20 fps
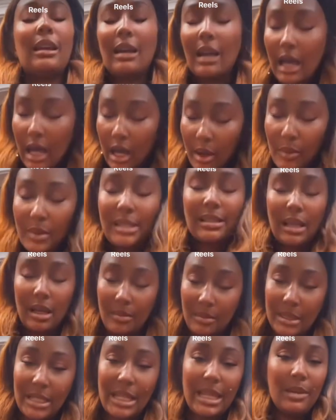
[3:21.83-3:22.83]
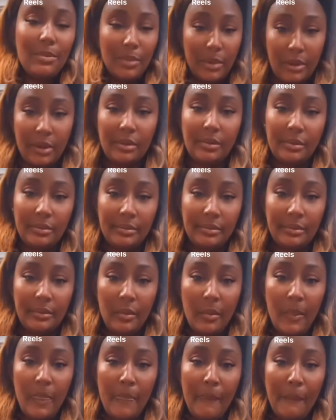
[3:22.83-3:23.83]
Come with something deeper.
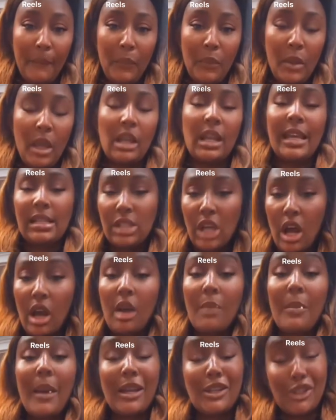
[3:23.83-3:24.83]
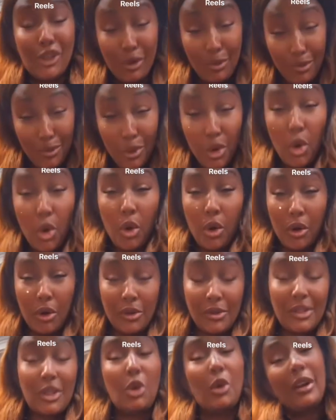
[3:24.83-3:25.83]
Let's talk about your
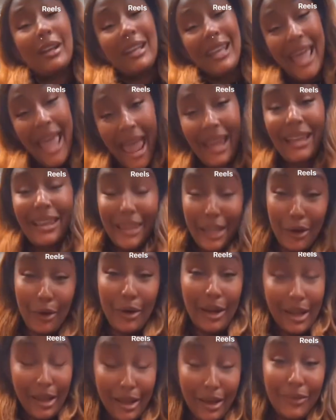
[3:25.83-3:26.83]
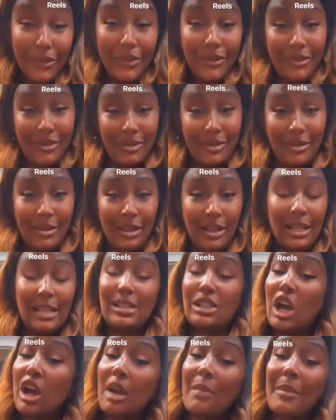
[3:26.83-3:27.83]
morals or lack thereof.
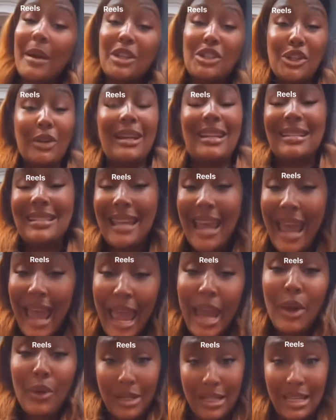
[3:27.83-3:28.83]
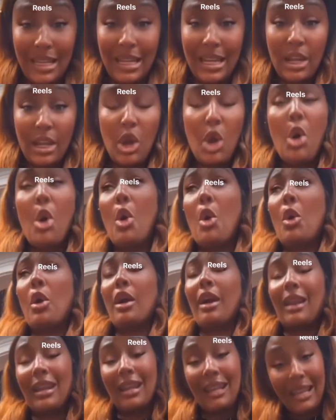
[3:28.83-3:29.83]
Let's talk about your integrity
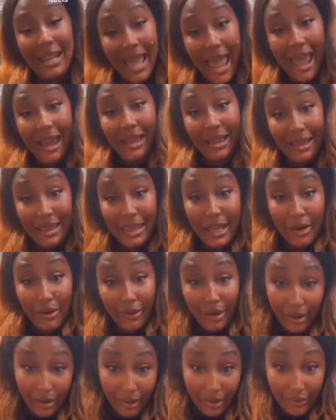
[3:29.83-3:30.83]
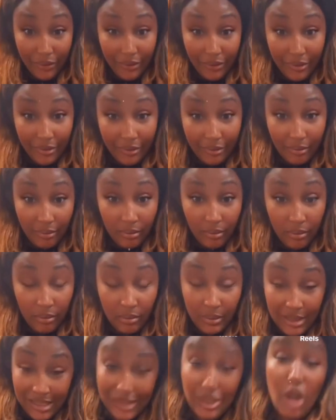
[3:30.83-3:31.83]
or lack thereof.
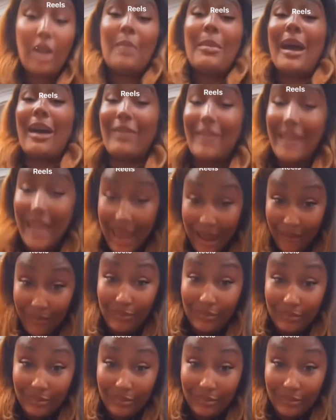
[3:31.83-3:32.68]
Let's talk about that.